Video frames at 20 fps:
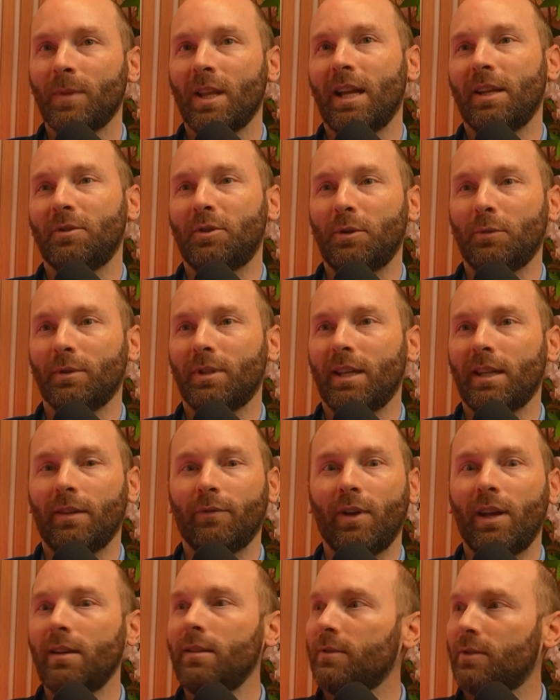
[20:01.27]
she was like, if
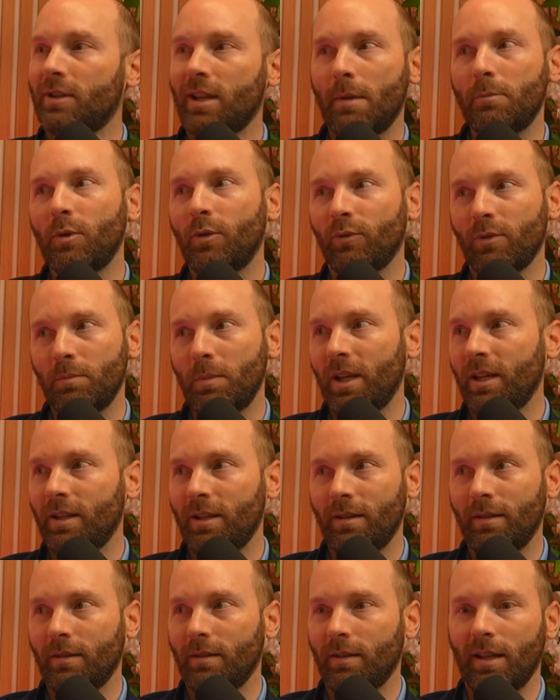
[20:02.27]
I can stop you from
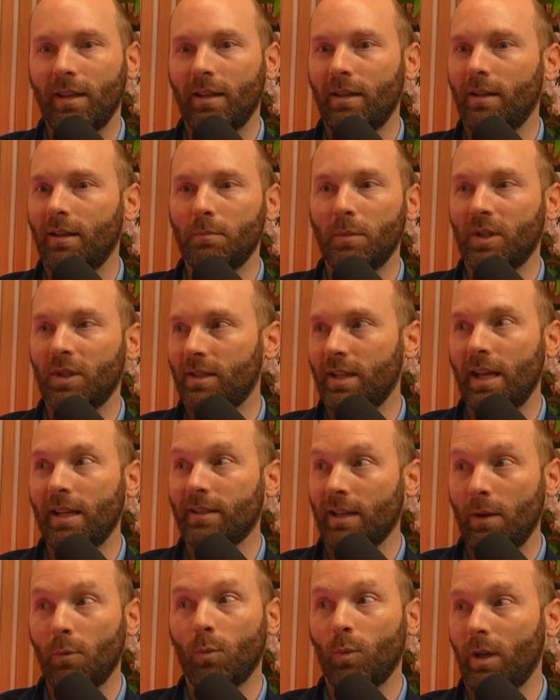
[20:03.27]
making mistakes, I
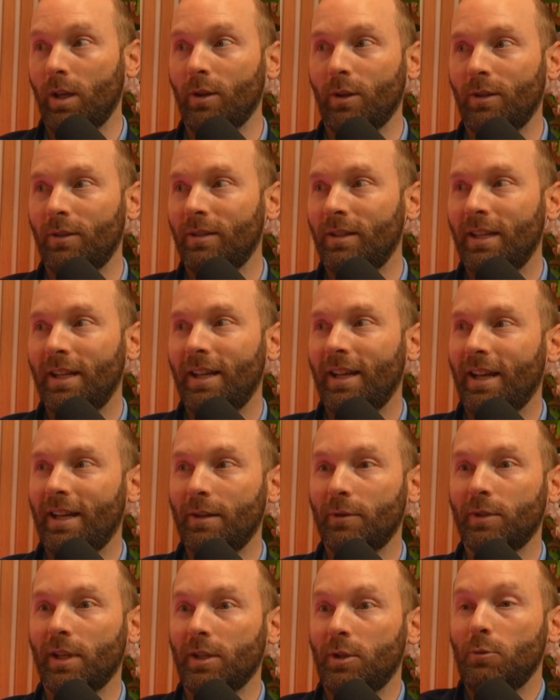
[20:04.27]
will. And I was
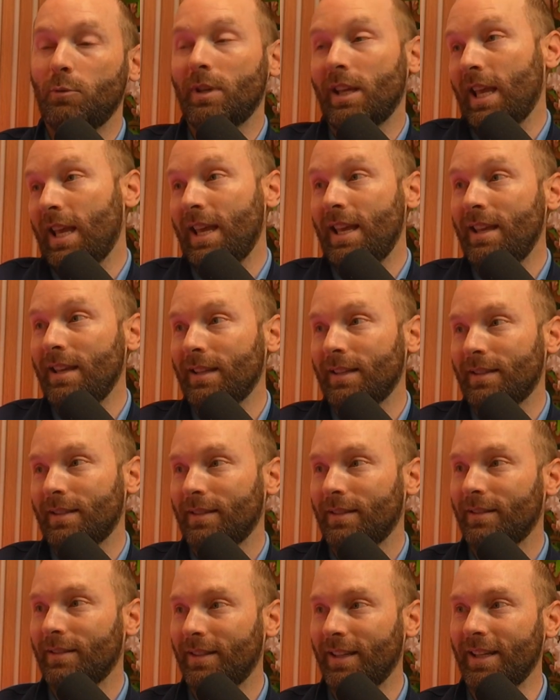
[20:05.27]
like, you can't.
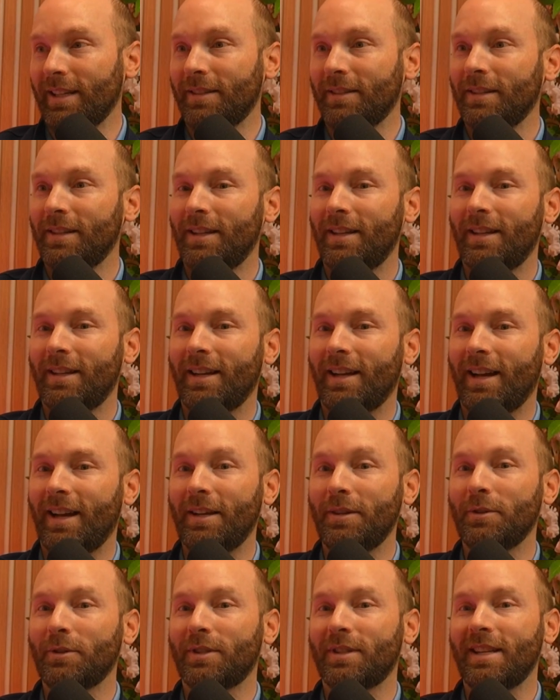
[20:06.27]
I
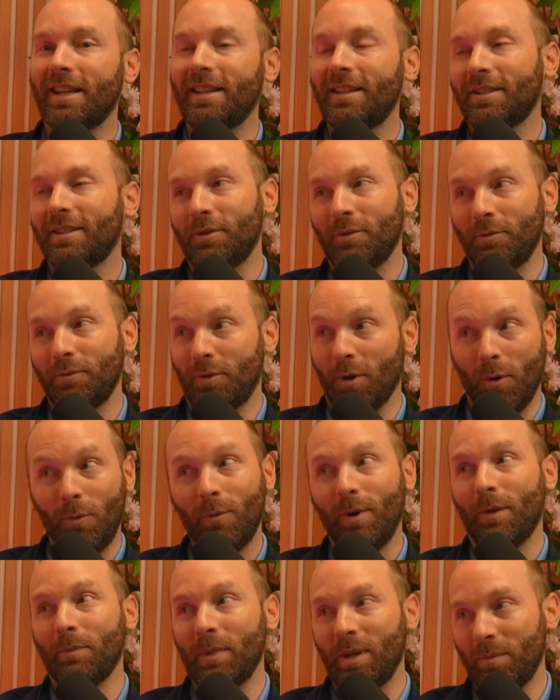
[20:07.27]
understand that you don't
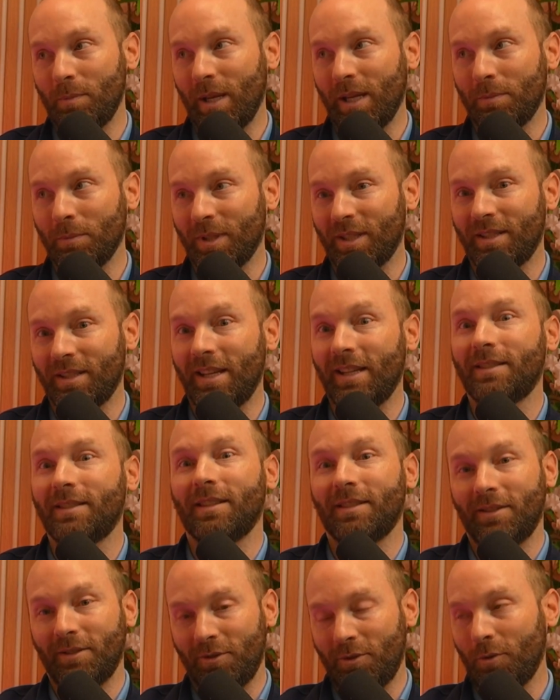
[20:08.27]
want me to make mistakes. This
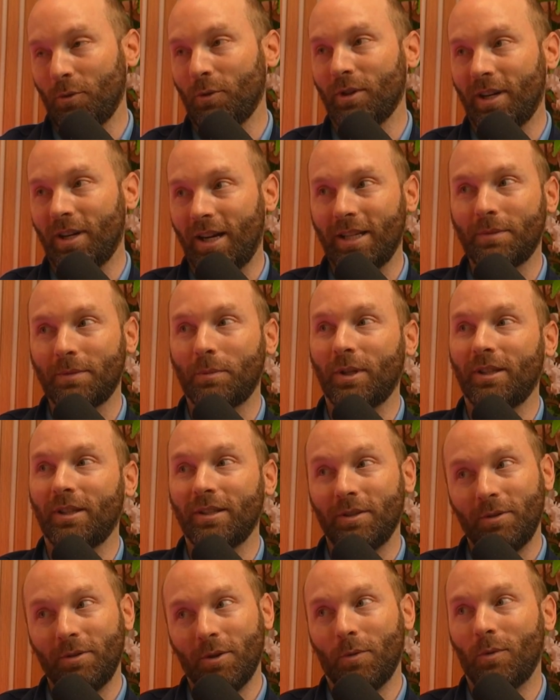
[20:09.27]
is your hospital and you
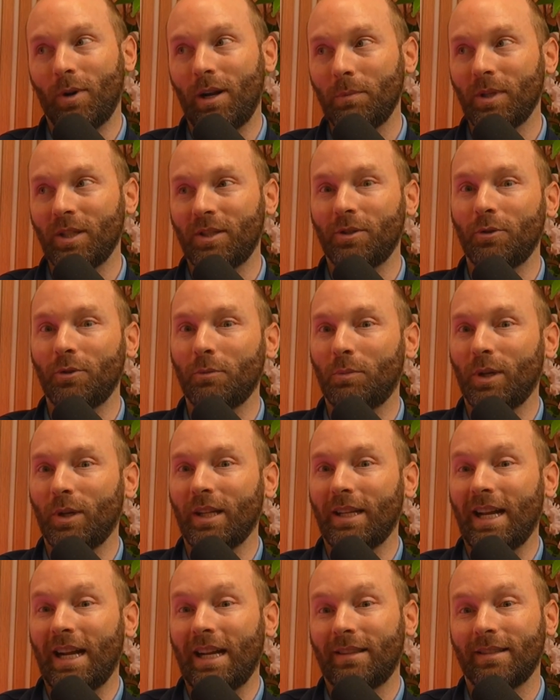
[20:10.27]
don't want me to, but
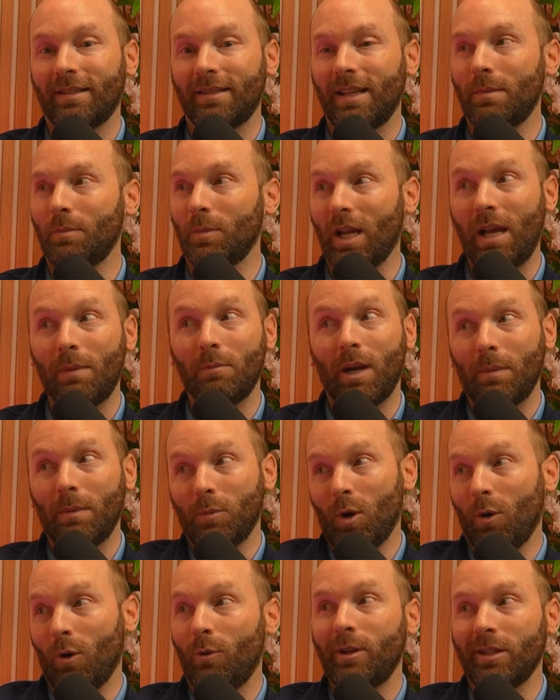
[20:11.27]
at the same time, I'm
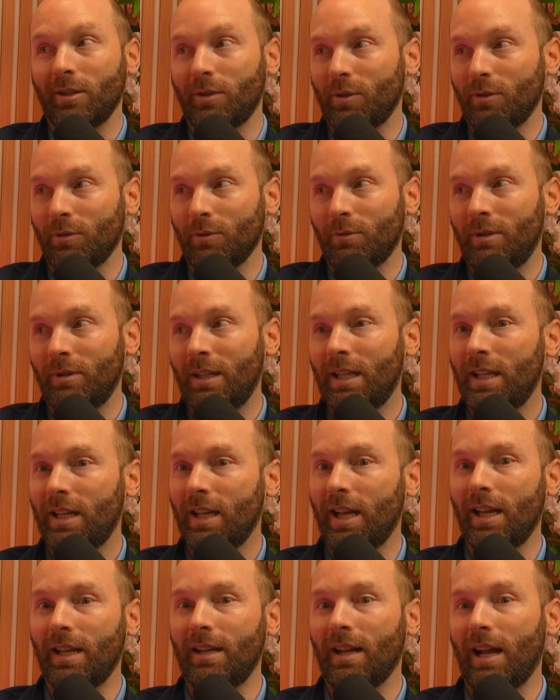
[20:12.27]
going to. Yeah.
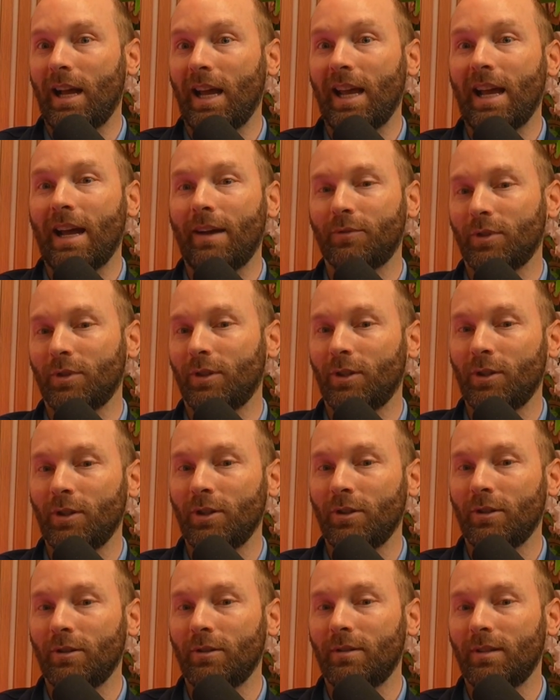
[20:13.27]
And I have to
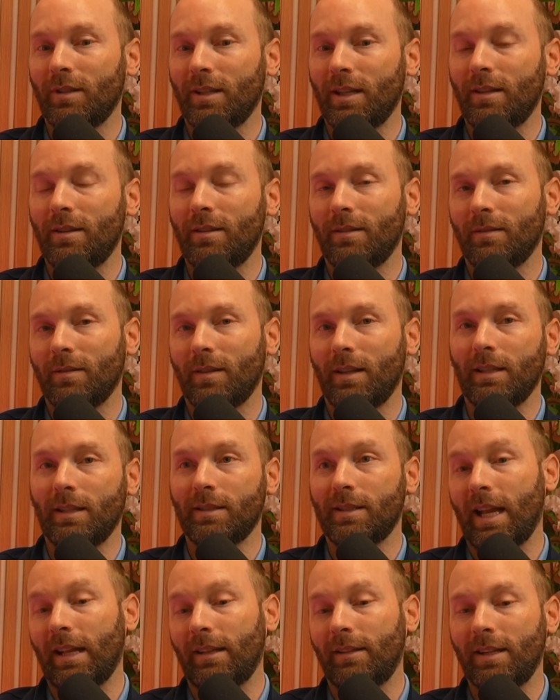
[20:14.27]
learn. And
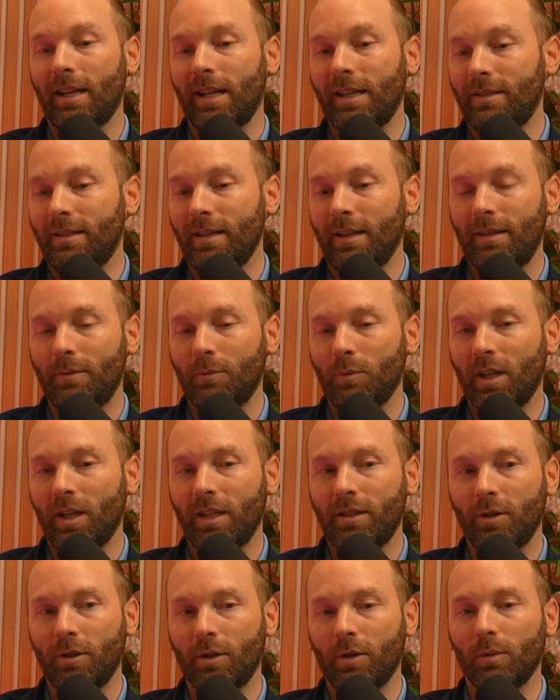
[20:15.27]
sadly, I did when I
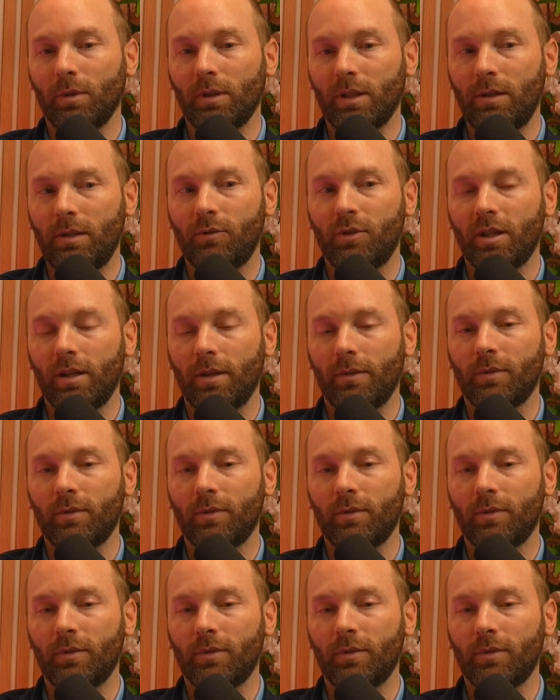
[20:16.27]
took a relief shift